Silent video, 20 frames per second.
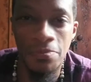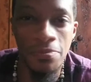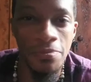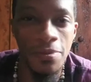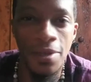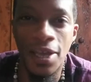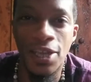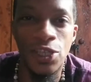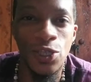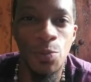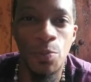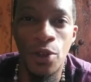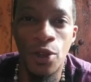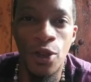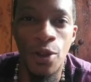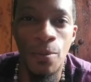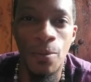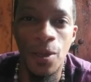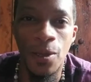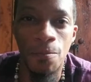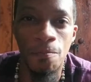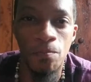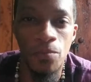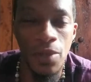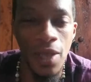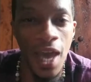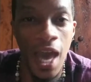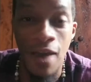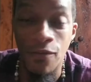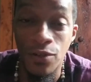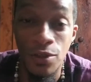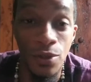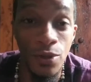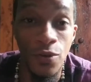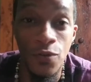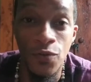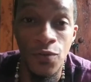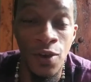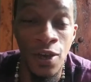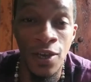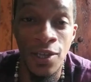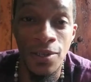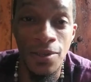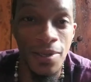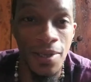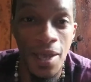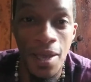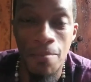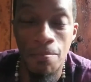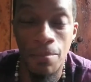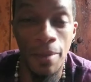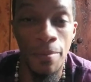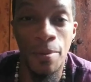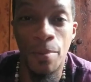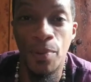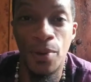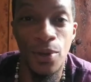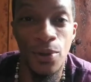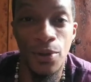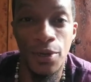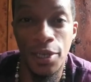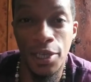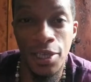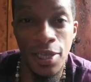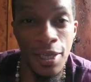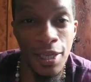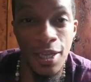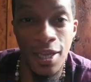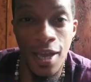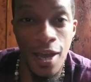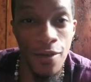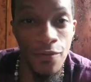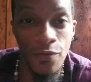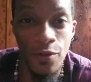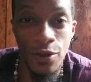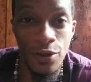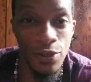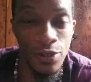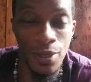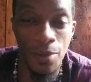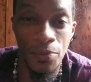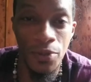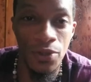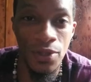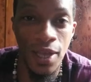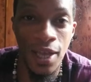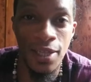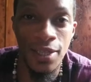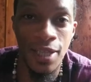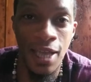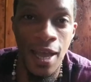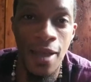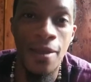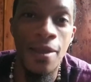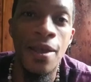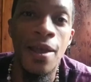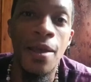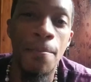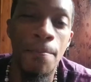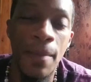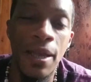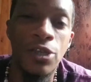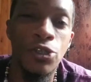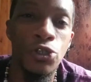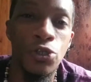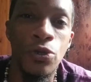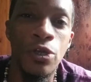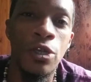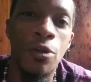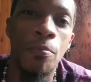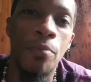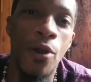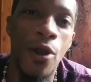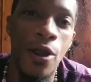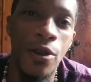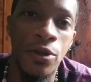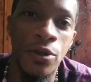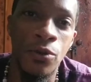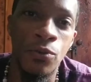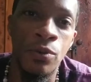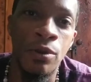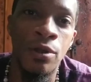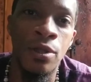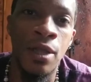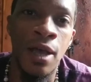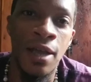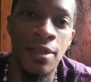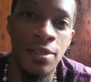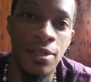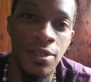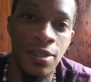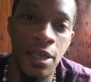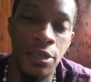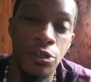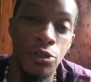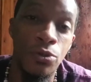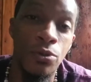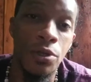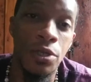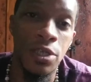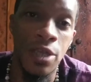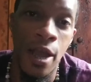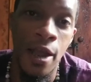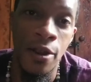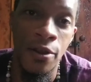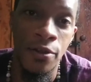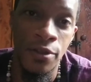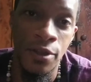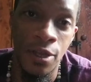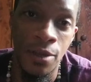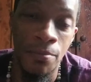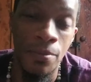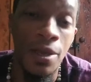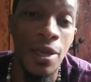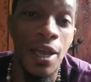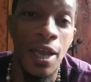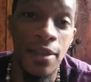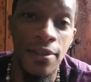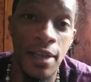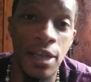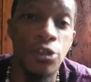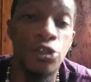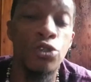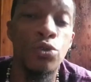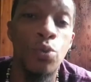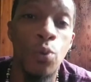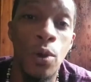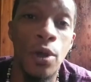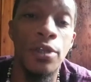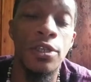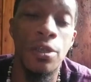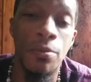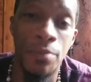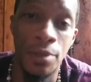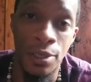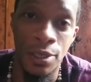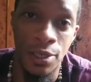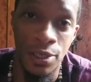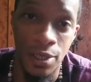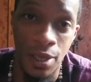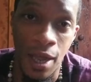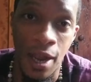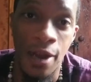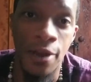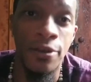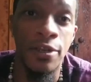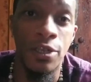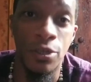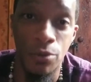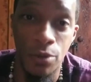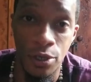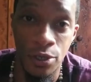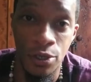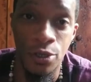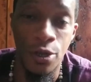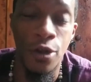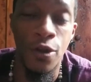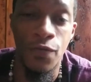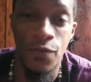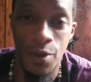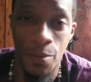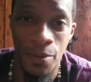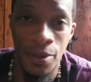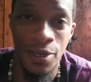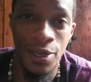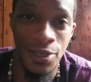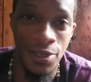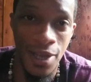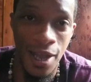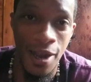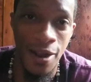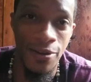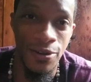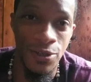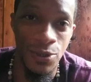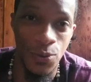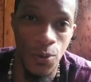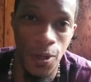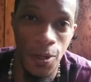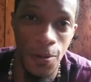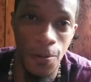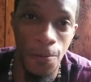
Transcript: experiment, have a little fun, maybe put on a kinky outfit or something like that. Make sure your partner realizes that you desire them and that you want to be desired and you deserve to be desired as well.